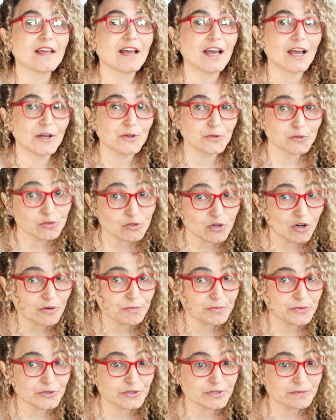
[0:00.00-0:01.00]
I do
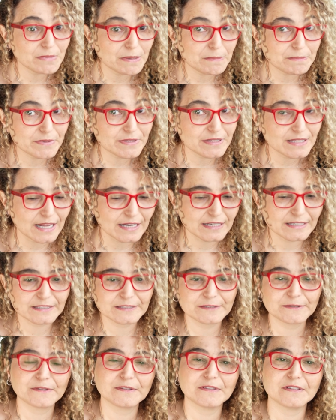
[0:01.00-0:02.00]
hope you remember that.
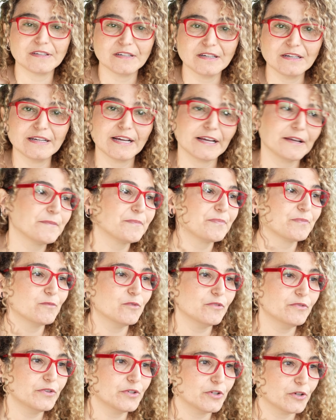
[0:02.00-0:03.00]
Okay,
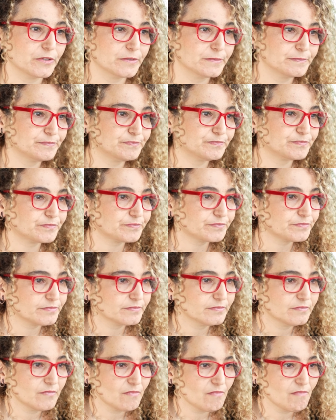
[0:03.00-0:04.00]
moving on.
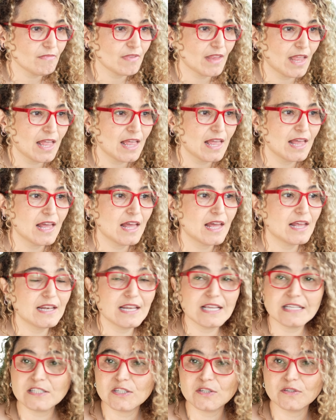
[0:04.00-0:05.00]

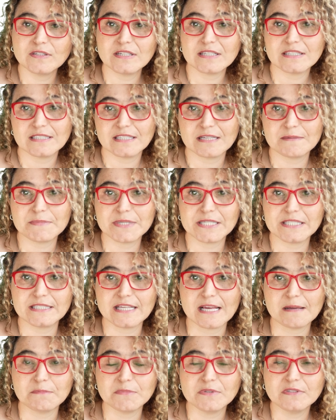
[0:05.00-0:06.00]
Let's look at some
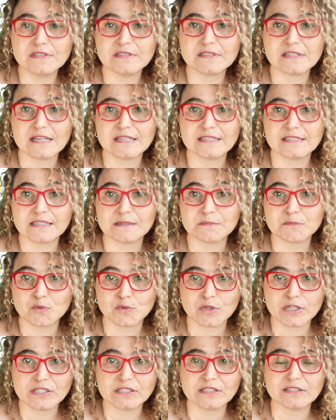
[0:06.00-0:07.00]
examples and some
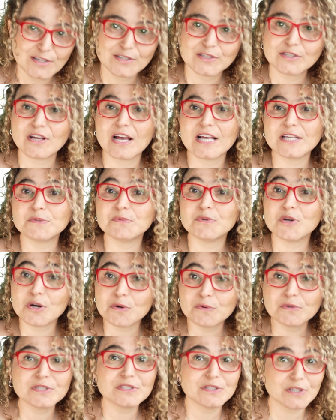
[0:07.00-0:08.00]
questions. So as we
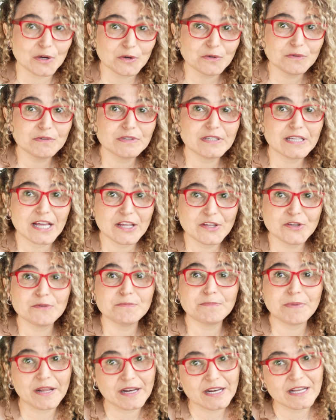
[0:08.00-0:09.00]
always know, get your
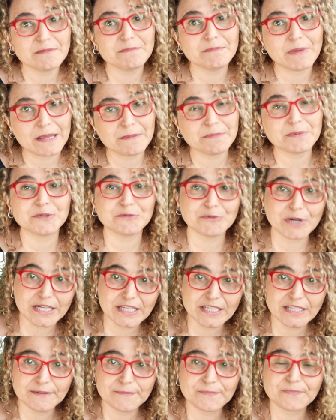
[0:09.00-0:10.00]
pen and paper
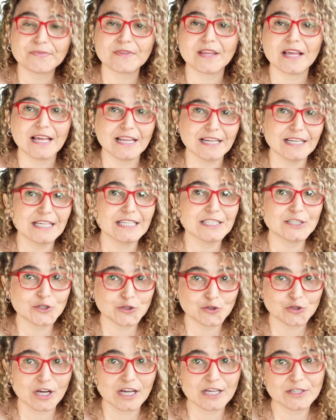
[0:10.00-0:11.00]
ready and let's
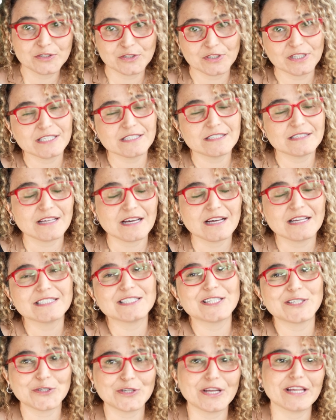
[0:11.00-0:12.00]
try to guess the
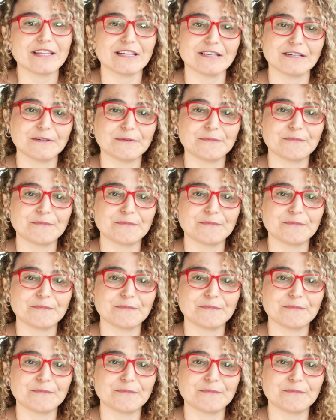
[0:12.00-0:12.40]
answer together.